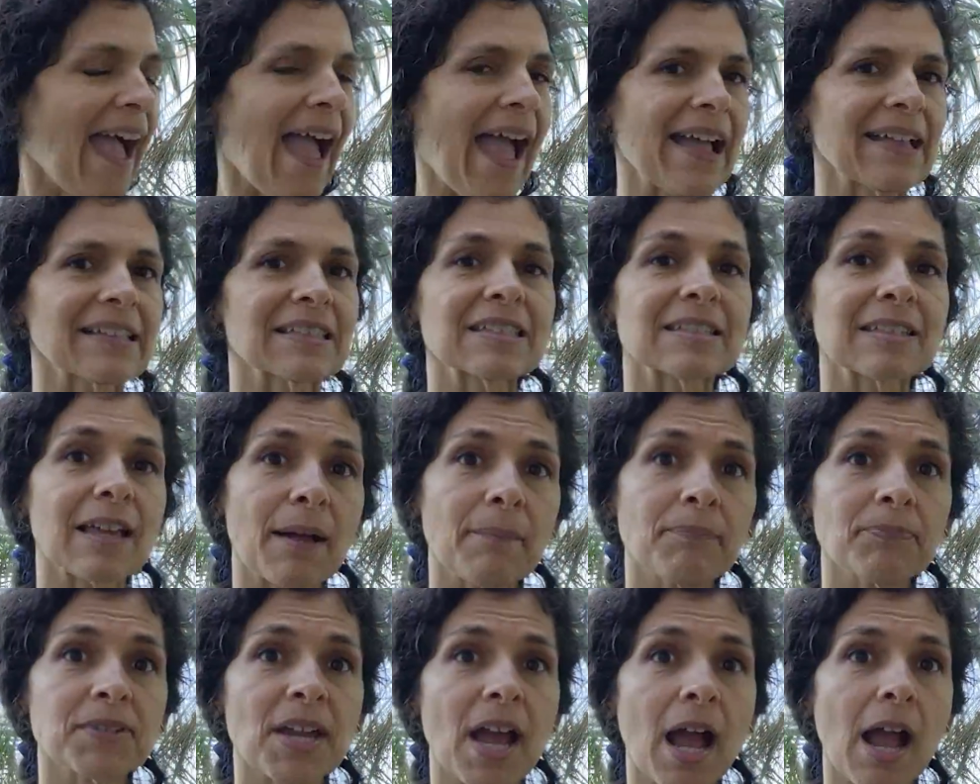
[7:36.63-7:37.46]
and
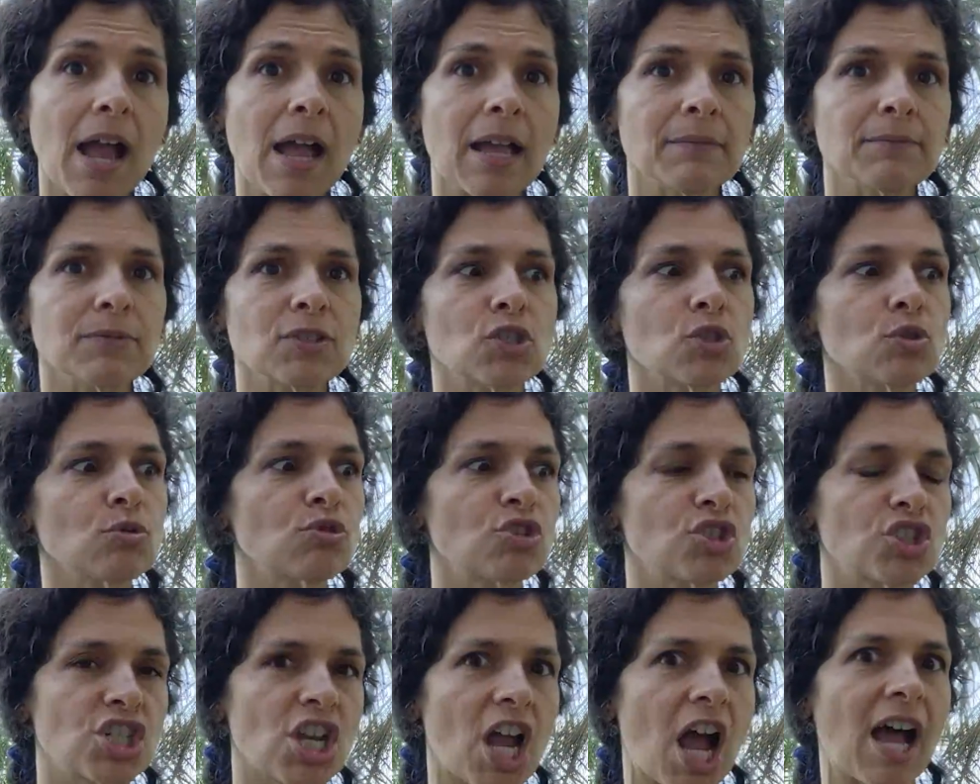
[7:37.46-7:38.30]
sometimes you
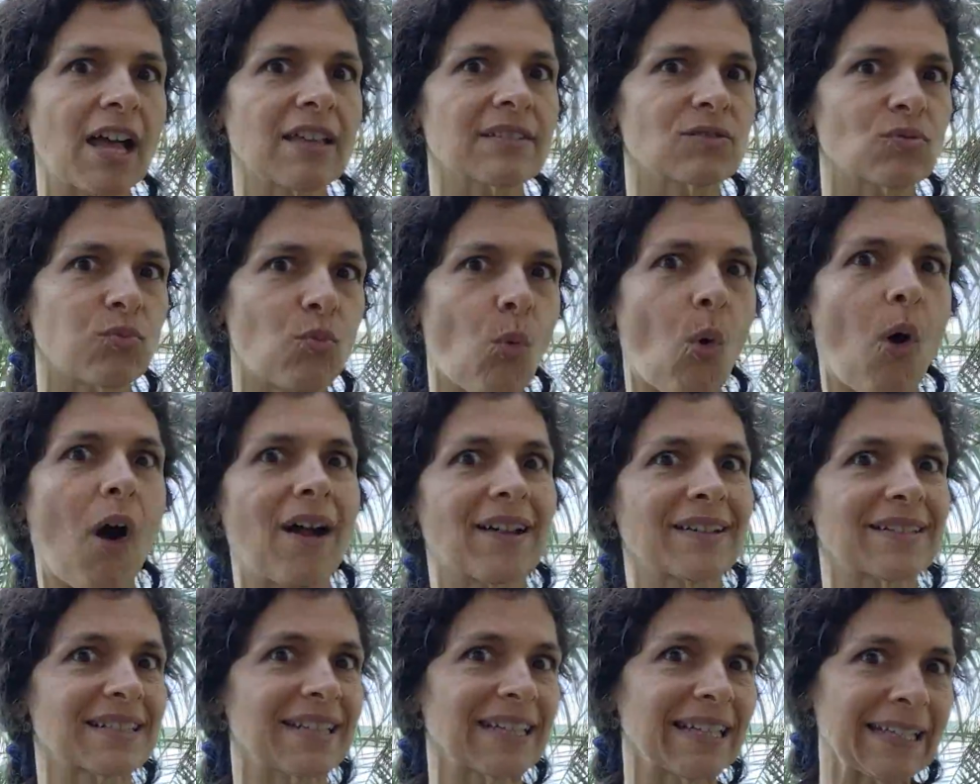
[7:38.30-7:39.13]
just
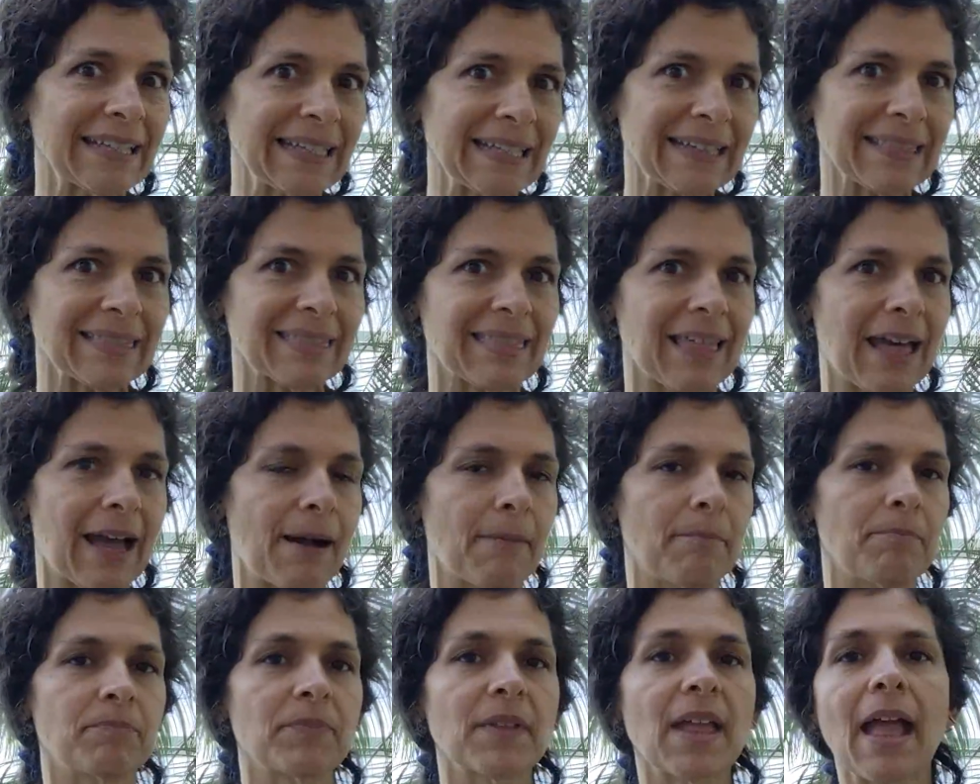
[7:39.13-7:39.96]
want to eat them.